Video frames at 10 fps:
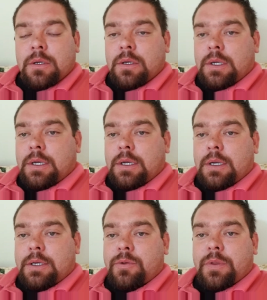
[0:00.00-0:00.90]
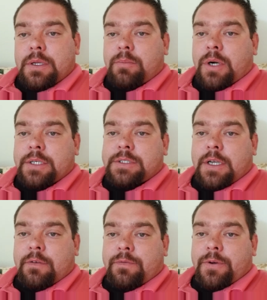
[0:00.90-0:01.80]
I don't think it branched
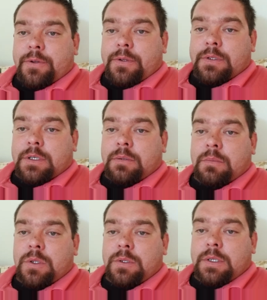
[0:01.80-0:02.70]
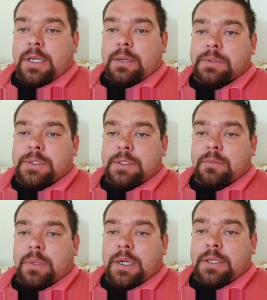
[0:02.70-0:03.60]
out further than the community I was in,
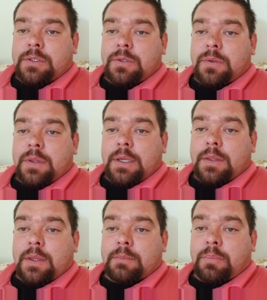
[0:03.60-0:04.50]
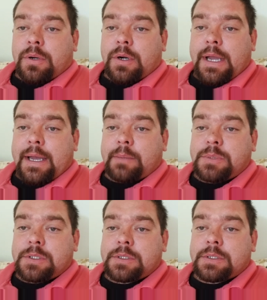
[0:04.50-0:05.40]
but I do think that
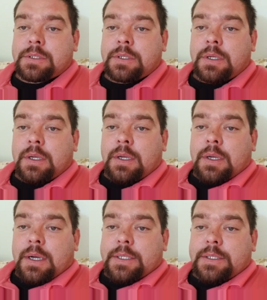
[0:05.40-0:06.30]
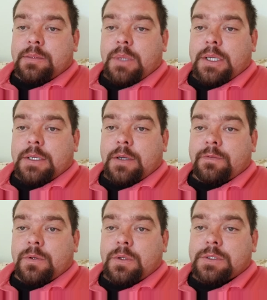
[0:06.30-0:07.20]
perhaps I did make enough
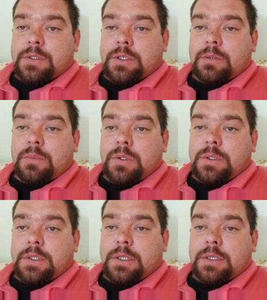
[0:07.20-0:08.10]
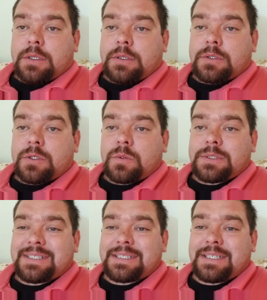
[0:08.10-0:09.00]
noise in the community to
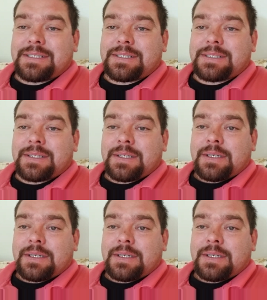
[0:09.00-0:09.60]
insist